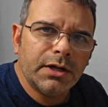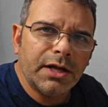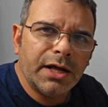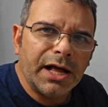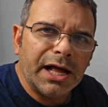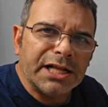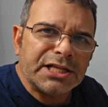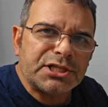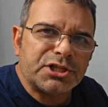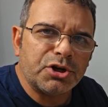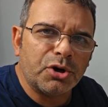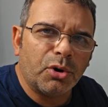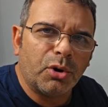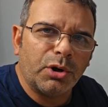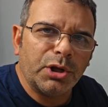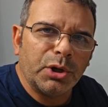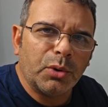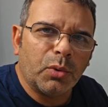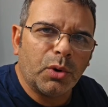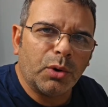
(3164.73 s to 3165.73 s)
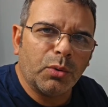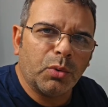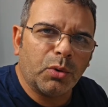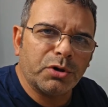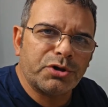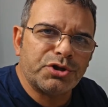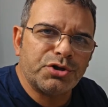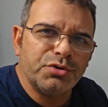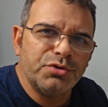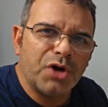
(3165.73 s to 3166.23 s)
It's your only World War
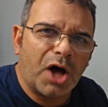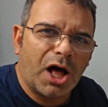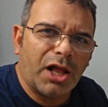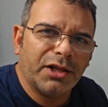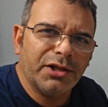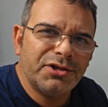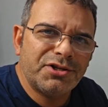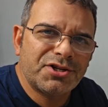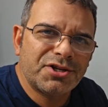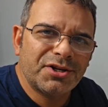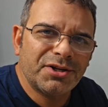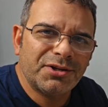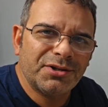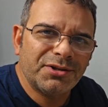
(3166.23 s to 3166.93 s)
II knowledge?